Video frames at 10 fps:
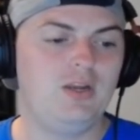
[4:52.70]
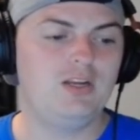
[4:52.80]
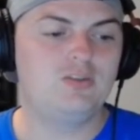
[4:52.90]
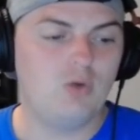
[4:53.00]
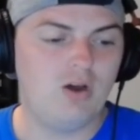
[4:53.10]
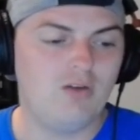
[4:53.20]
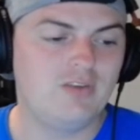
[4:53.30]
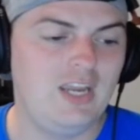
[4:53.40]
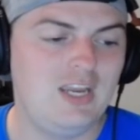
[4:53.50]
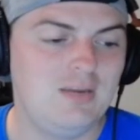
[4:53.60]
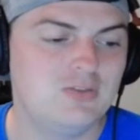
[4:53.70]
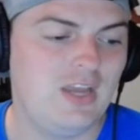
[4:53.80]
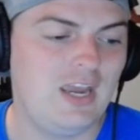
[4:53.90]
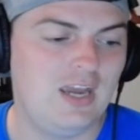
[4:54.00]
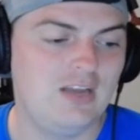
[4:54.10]
win three
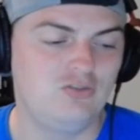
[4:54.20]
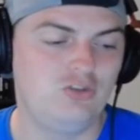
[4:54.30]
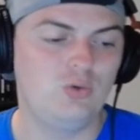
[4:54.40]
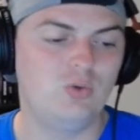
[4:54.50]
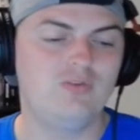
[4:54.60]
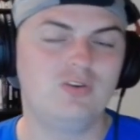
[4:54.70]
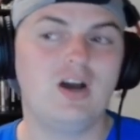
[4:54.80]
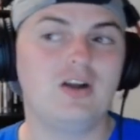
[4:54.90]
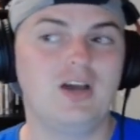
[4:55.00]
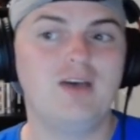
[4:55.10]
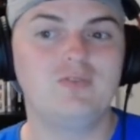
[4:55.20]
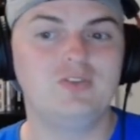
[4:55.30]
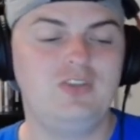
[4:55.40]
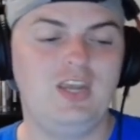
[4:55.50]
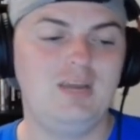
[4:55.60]
Big 12 games
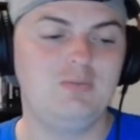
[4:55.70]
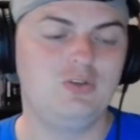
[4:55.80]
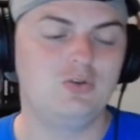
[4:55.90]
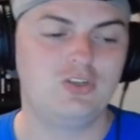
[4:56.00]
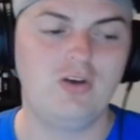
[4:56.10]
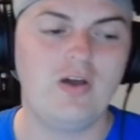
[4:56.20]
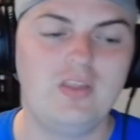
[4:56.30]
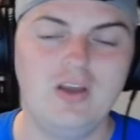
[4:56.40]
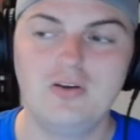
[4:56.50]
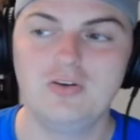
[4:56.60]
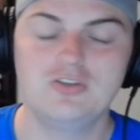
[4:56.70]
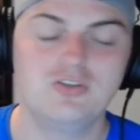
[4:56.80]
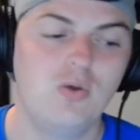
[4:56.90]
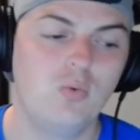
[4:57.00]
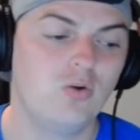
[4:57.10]
and two of your non conference
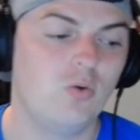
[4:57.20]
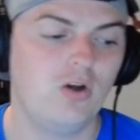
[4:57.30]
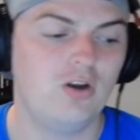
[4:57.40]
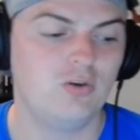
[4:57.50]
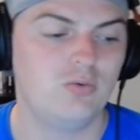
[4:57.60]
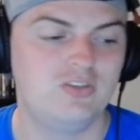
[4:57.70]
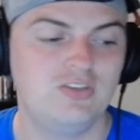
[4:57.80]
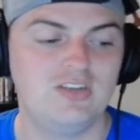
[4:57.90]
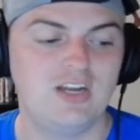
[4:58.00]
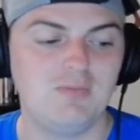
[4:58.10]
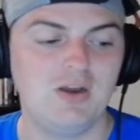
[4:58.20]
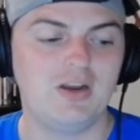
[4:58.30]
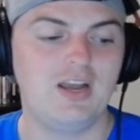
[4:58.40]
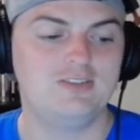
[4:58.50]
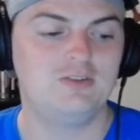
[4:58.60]
games, you're still at the under. So we're
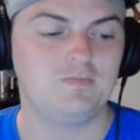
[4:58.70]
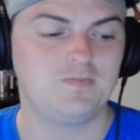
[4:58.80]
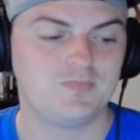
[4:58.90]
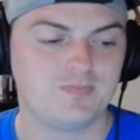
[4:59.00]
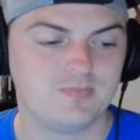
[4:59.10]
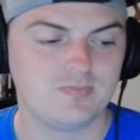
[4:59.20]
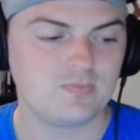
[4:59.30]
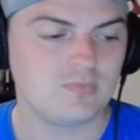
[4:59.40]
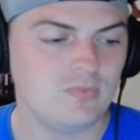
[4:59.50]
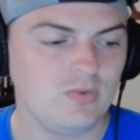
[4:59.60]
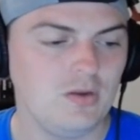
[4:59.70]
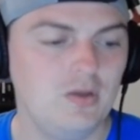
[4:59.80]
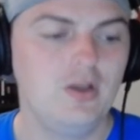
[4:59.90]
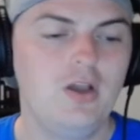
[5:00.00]
going under with Cincinnati Bearcats.